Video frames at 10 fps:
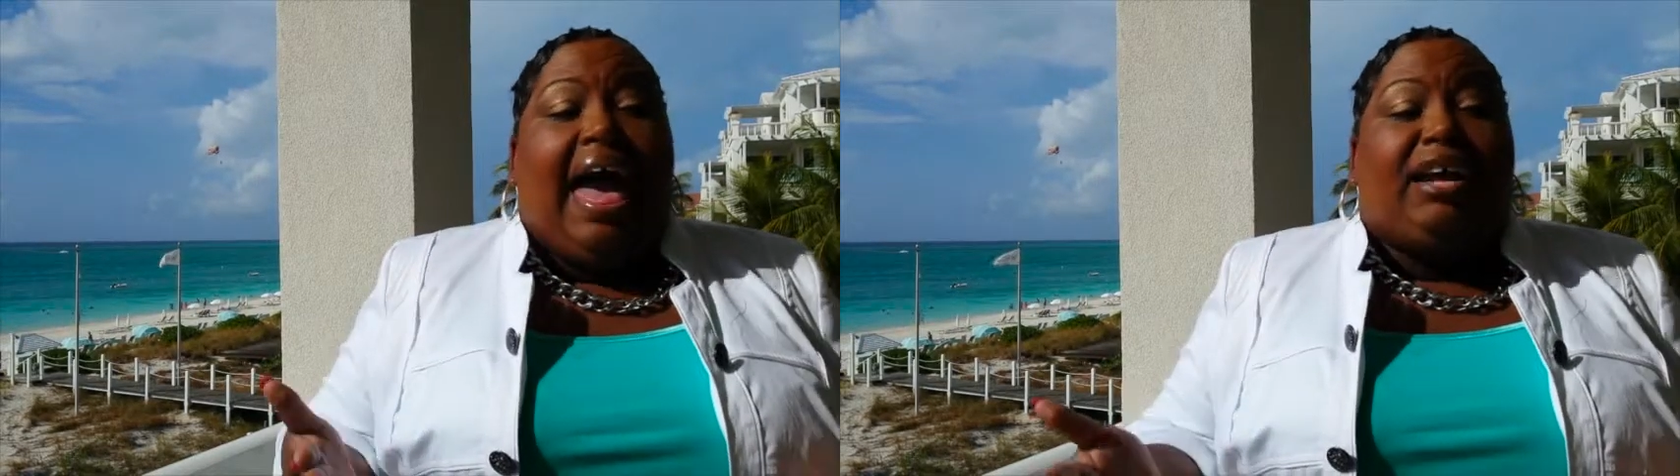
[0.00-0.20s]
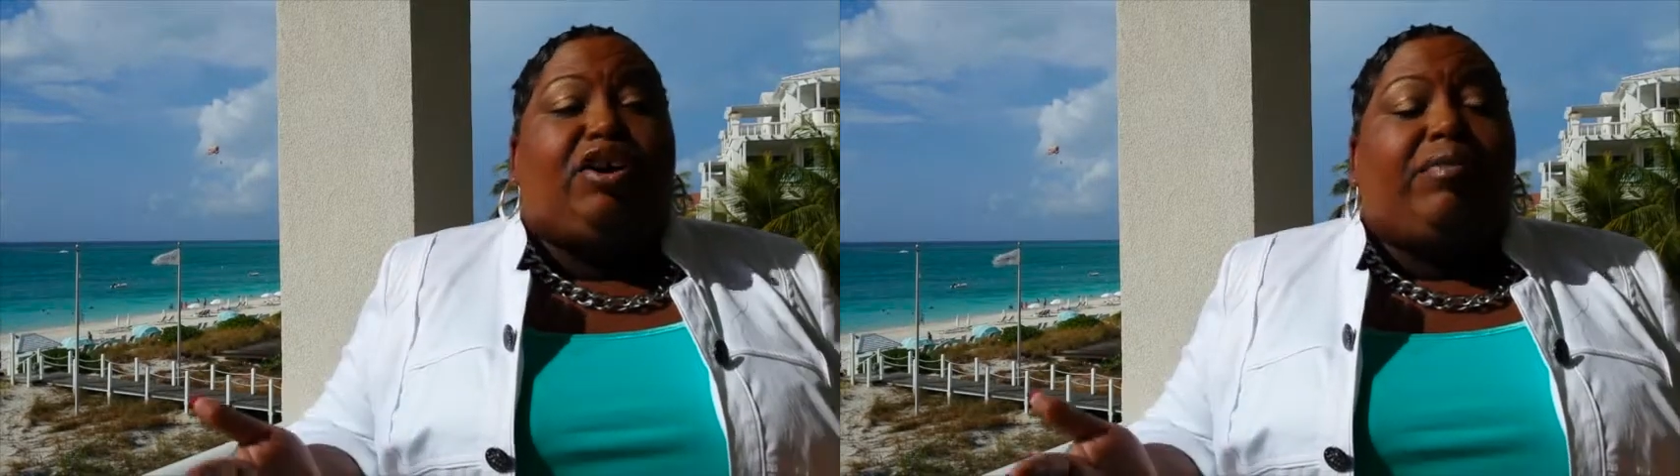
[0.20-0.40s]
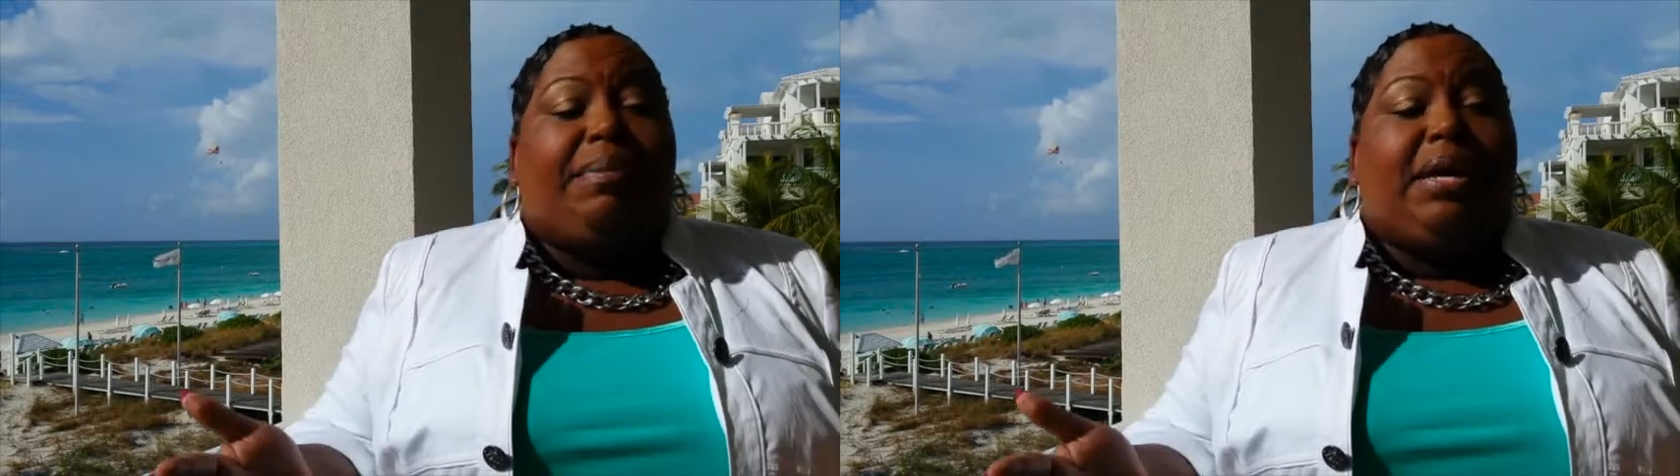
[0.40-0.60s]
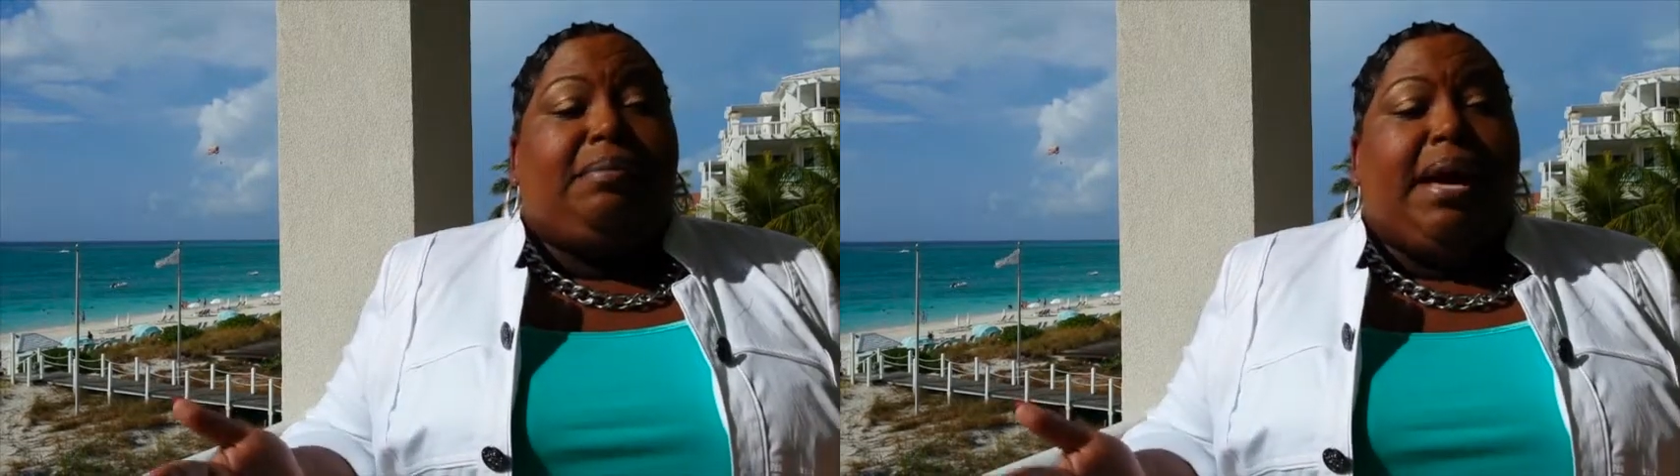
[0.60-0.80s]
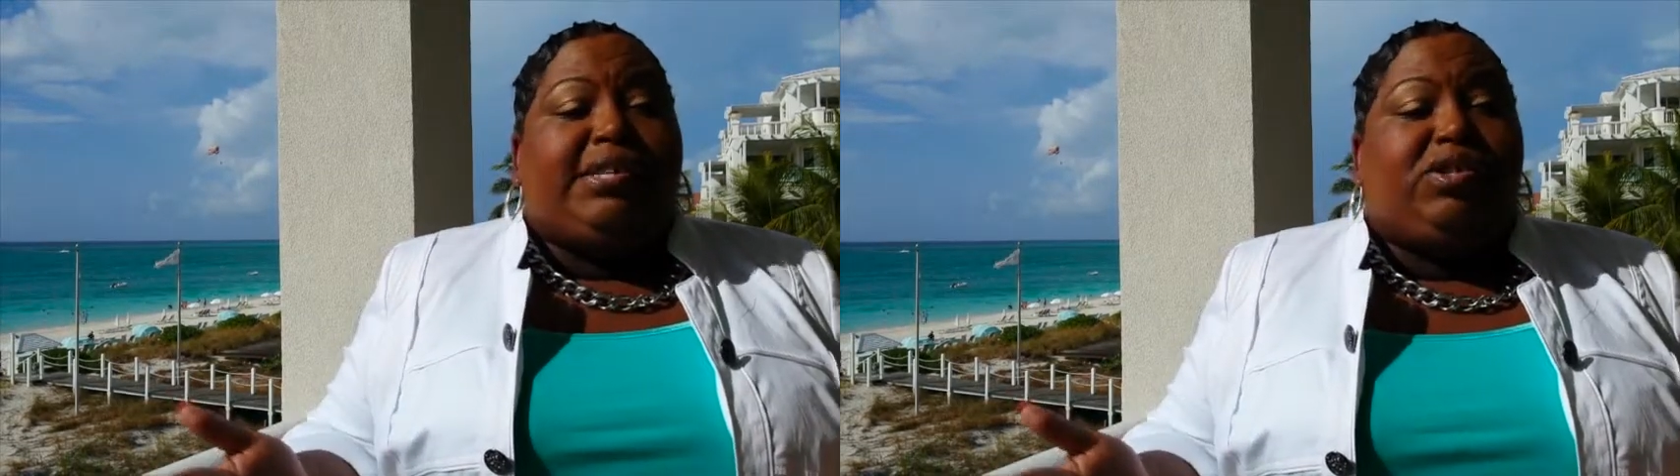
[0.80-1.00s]
At
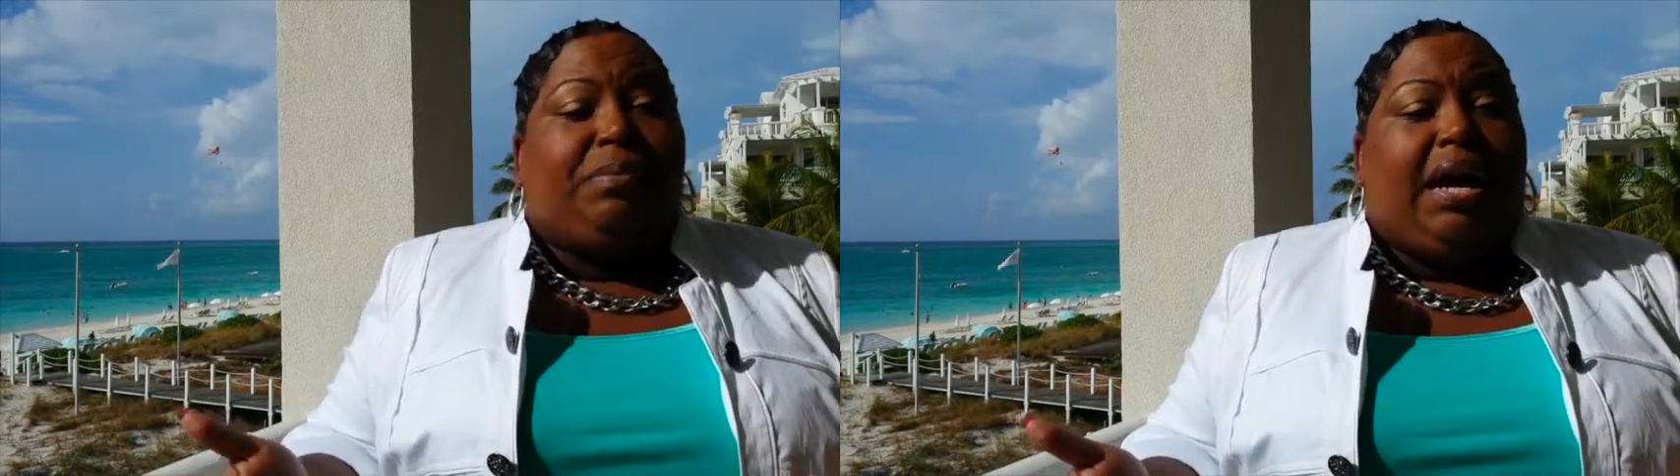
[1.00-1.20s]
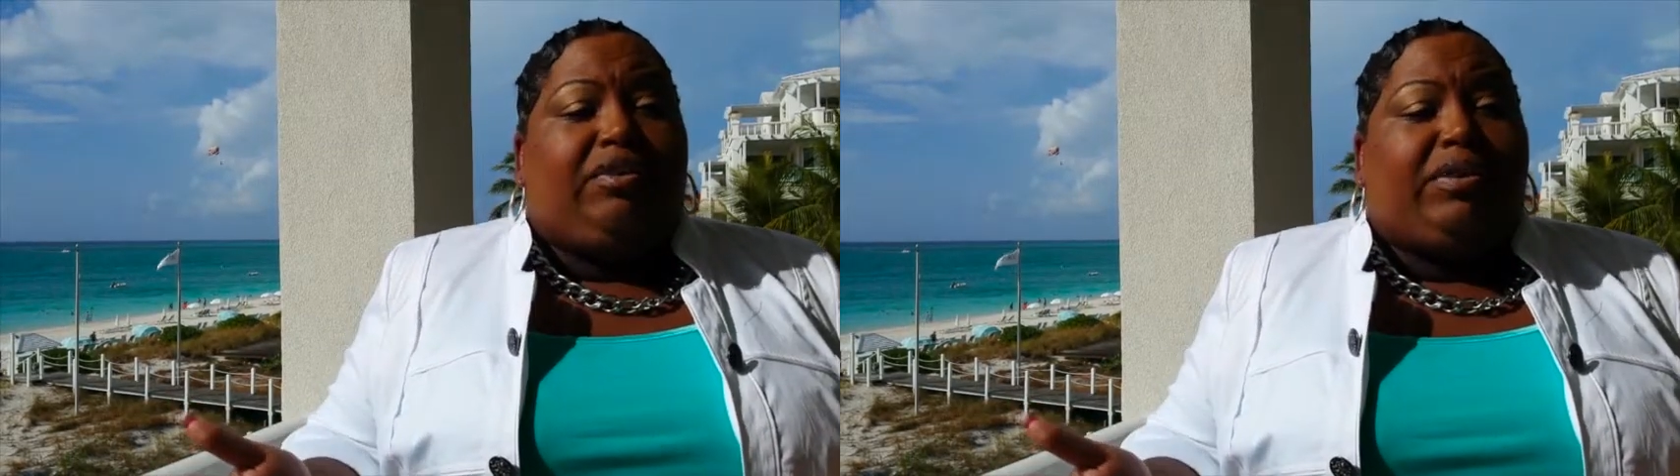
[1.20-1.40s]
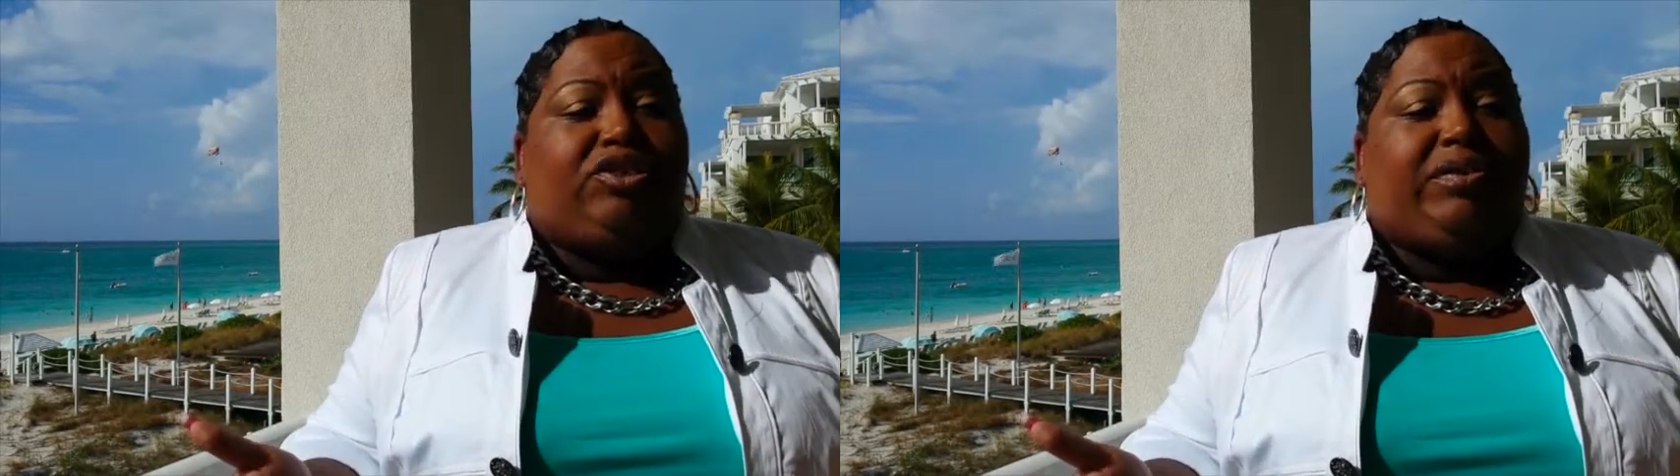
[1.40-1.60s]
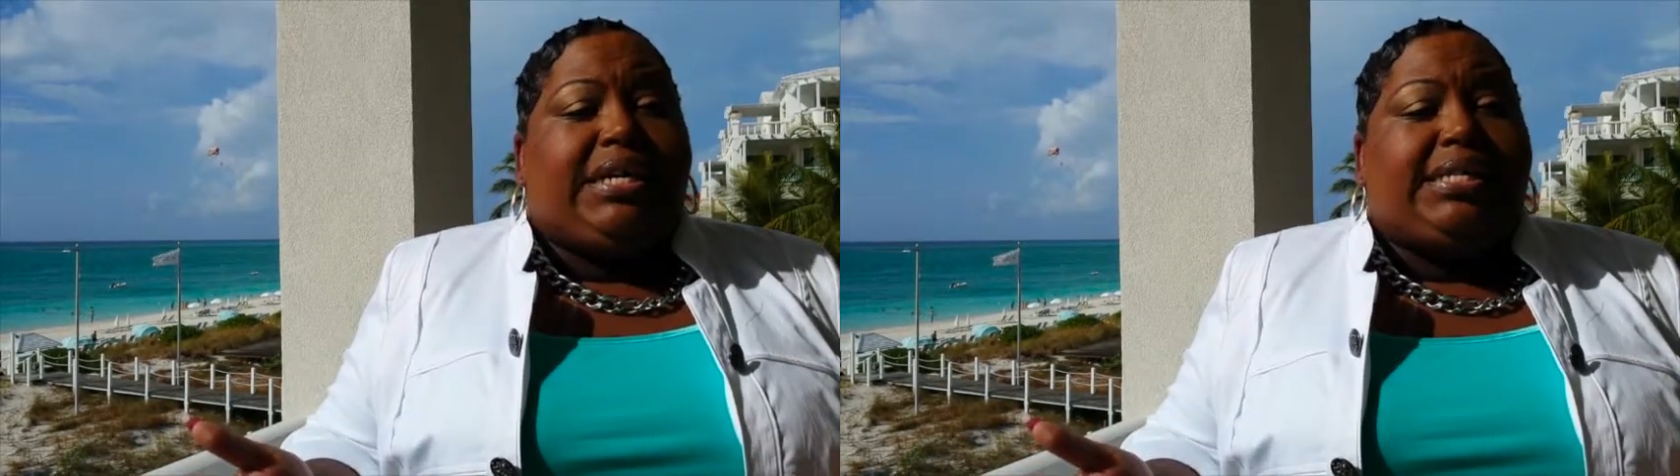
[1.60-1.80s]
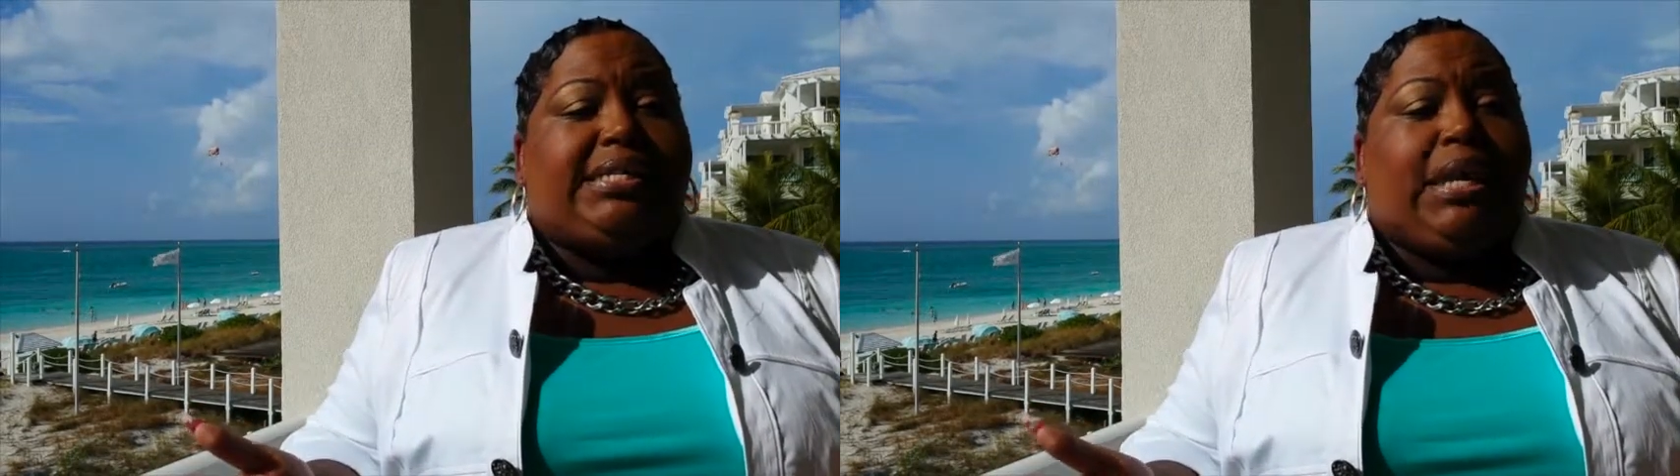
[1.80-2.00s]
Caribbean Mastermind
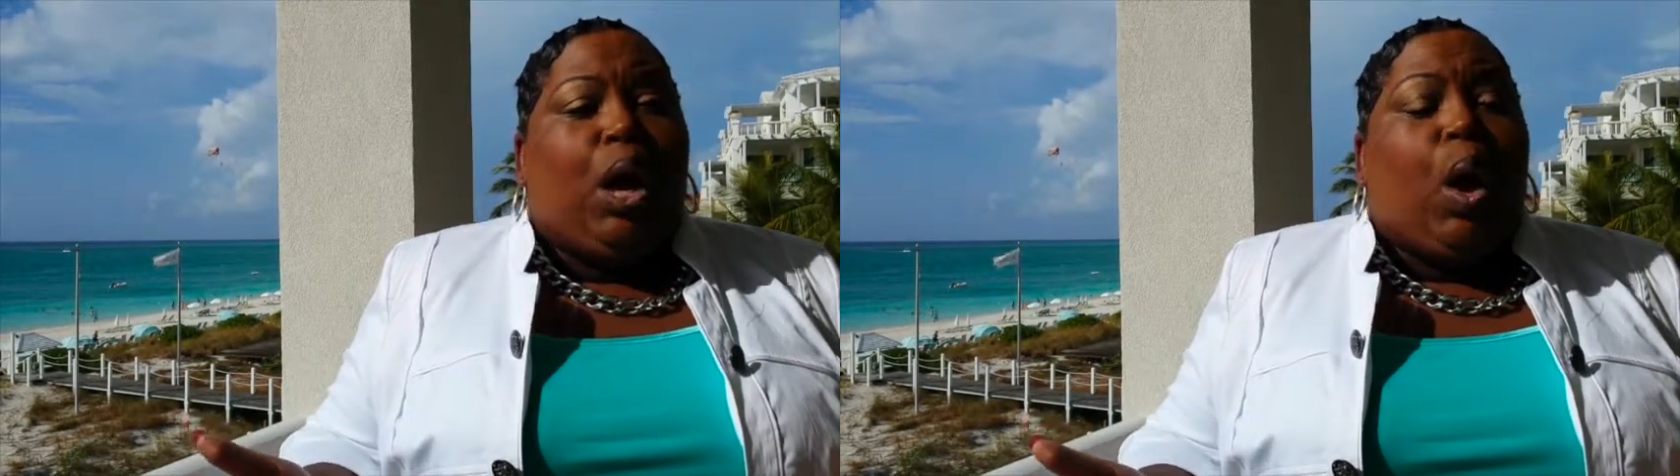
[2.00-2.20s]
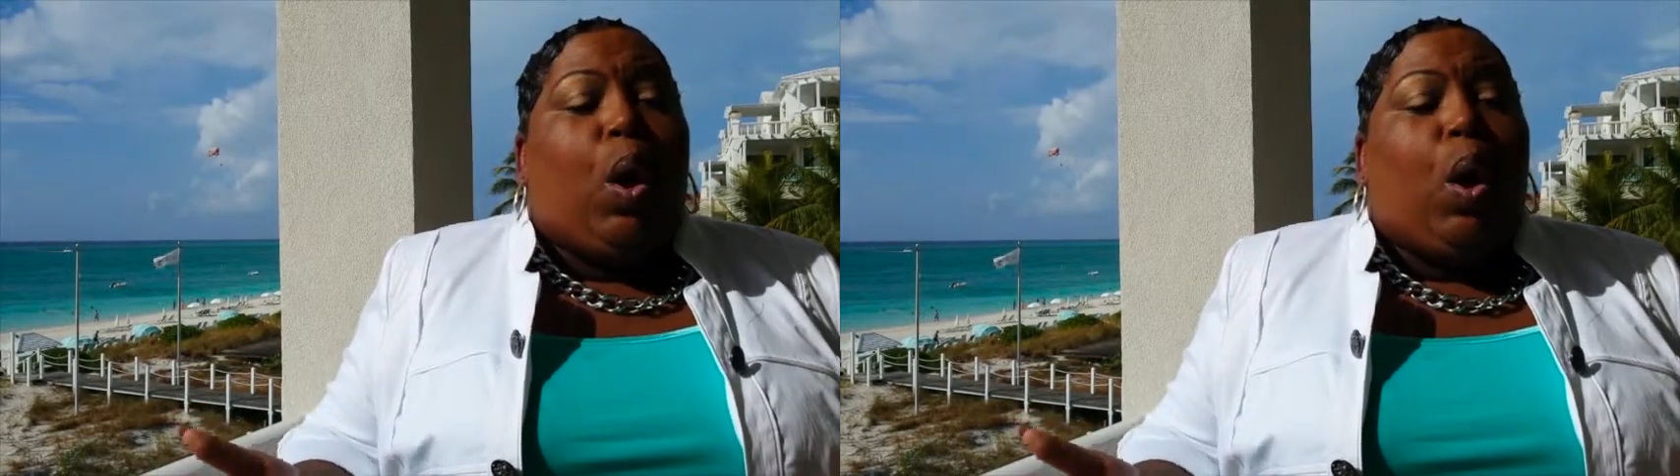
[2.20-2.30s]
Retreats,